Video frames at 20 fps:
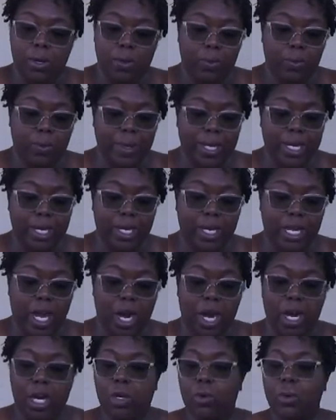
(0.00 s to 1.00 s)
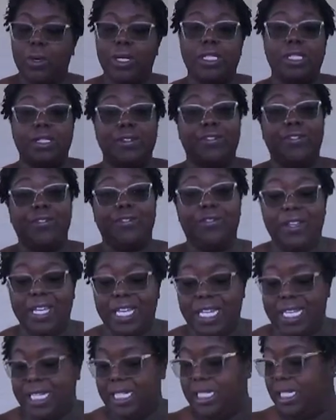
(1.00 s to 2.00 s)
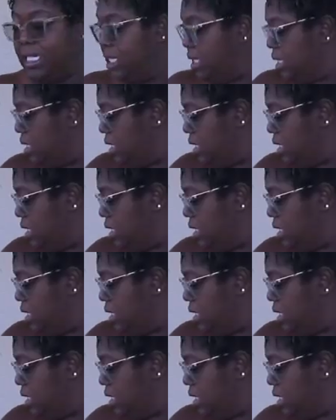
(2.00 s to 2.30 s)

we are going to feed,